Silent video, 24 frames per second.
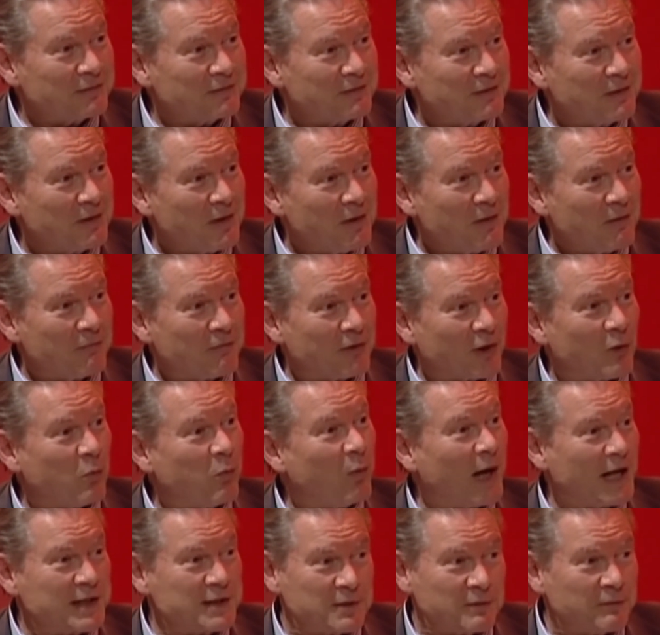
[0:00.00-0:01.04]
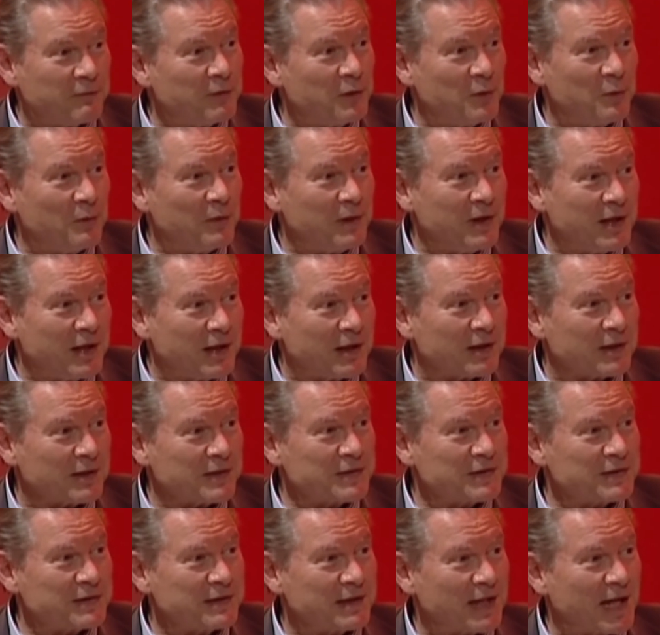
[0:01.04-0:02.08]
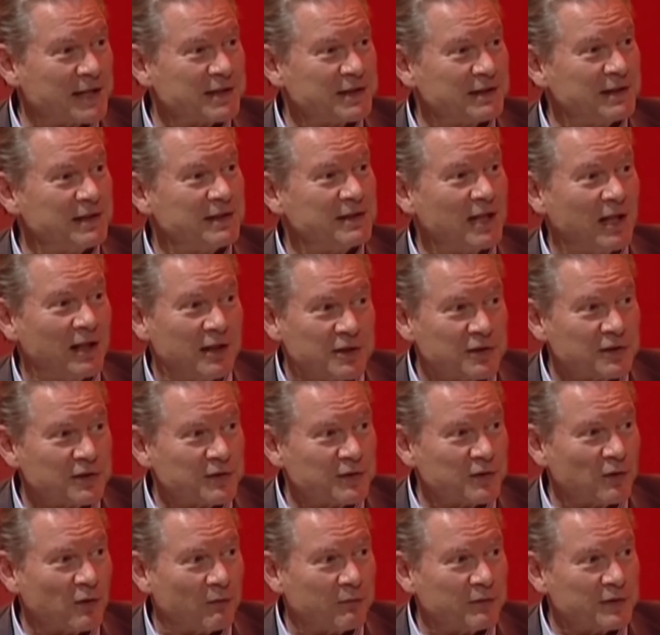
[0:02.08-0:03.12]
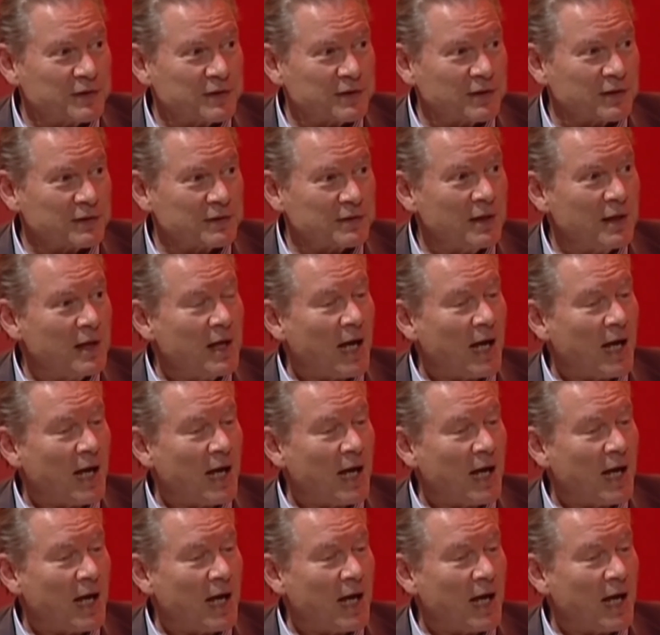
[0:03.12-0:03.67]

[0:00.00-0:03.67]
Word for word: Right. For quite a few years as an intelligence officer.